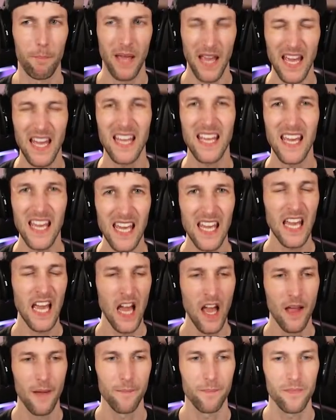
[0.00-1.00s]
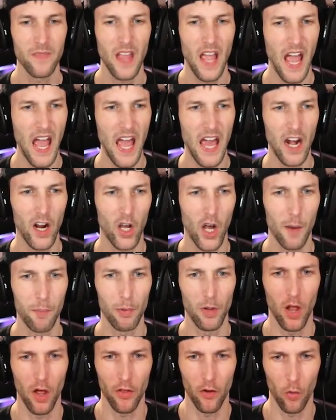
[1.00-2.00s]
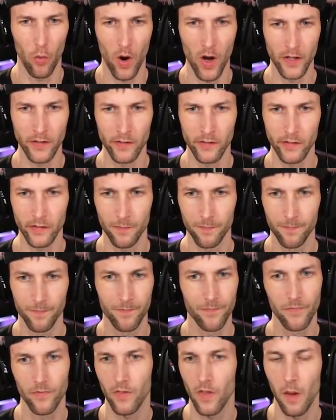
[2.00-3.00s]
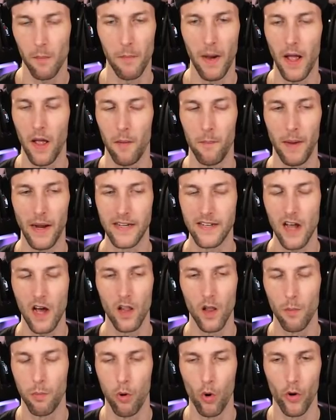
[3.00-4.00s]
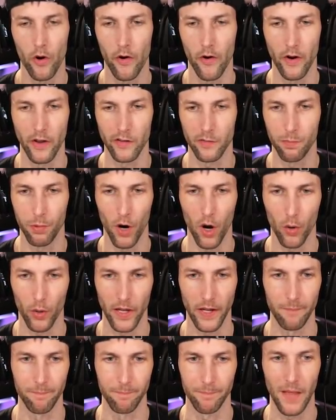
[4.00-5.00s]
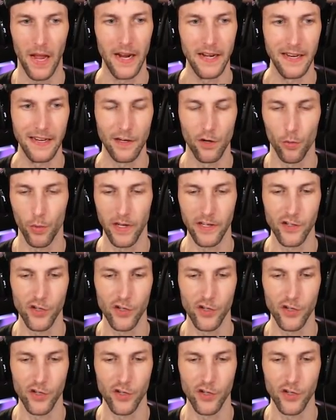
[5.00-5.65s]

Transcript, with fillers: Piggy and a couple other ones, my teleporter is broken. I need to